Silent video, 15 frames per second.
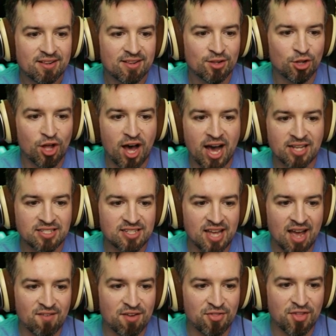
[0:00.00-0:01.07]
lost
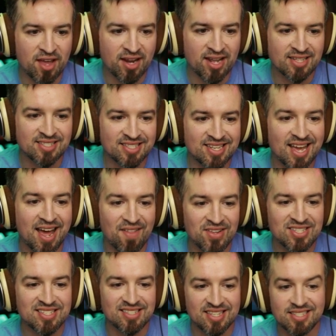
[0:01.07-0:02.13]
everything. This is yeah,
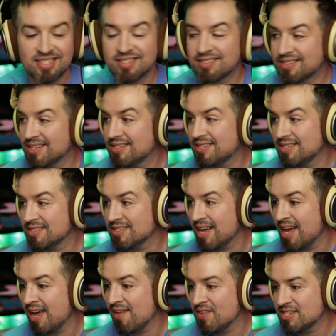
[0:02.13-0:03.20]
this is this is this is
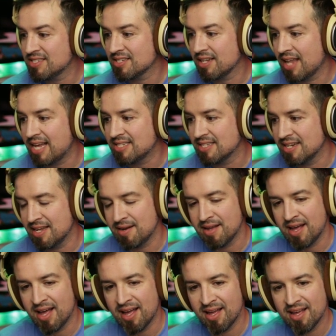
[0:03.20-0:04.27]
a this is a lesson in
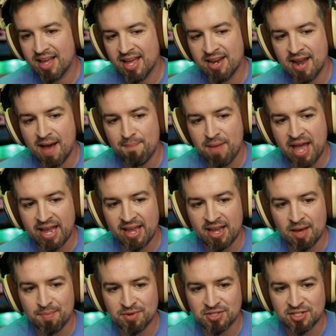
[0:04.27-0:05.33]
uh in not
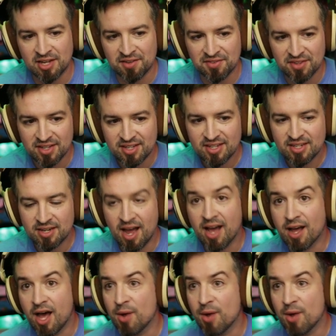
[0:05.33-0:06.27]
backing up your stuff. Knock